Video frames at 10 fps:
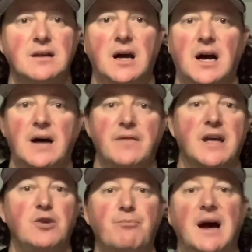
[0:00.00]

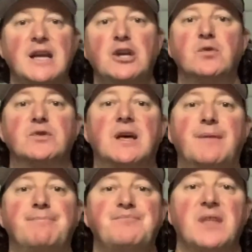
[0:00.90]
that you might use
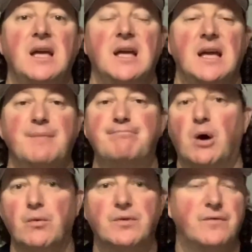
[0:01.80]
them in
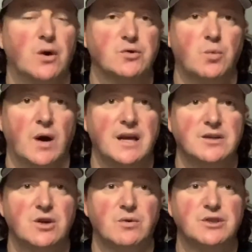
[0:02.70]
both of those ways.
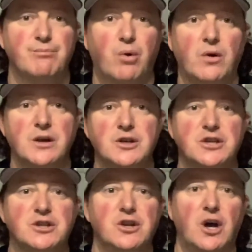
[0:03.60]
So it's important
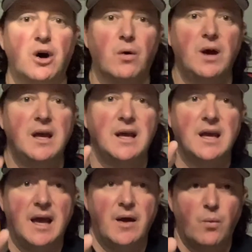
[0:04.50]
just to know
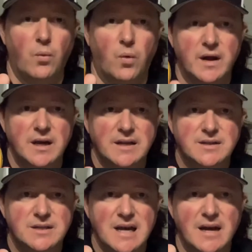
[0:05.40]
what it's
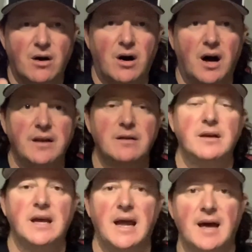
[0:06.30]
set on
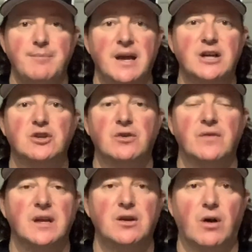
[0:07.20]
and make sure
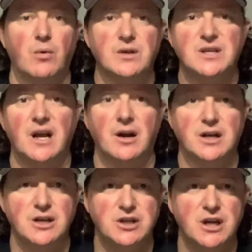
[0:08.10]
that you're always set on
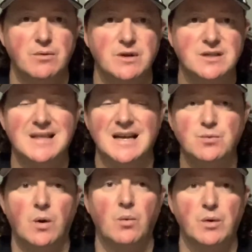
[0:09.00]
continuous. That's
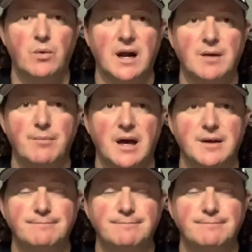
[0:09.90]
what we recommend.